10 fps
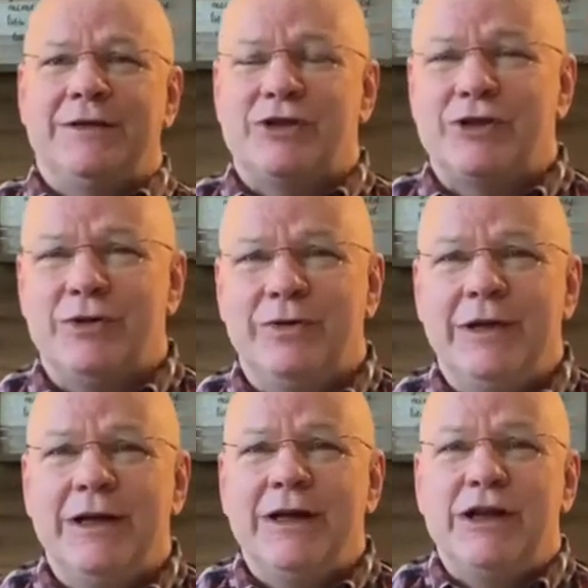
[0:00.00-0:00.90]
and so
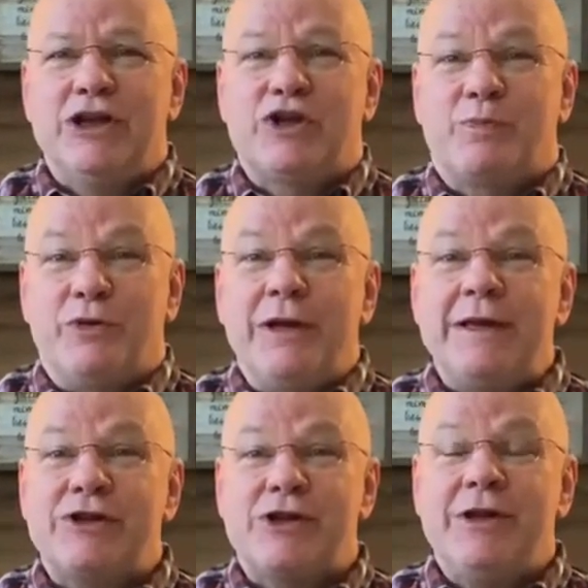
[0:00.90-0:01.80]
spring
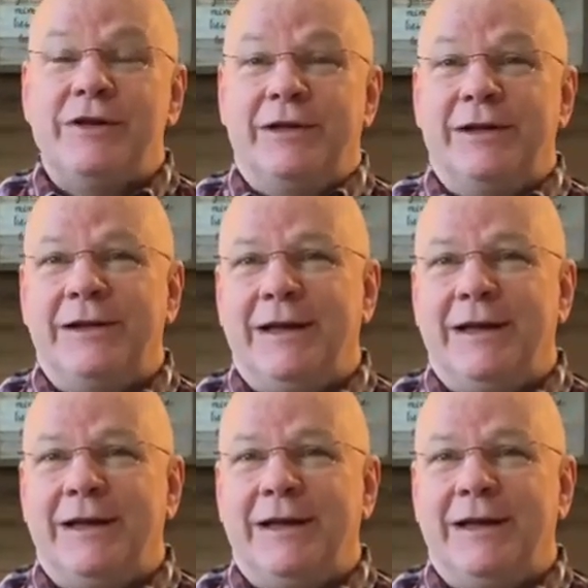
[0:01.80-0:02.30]
is here,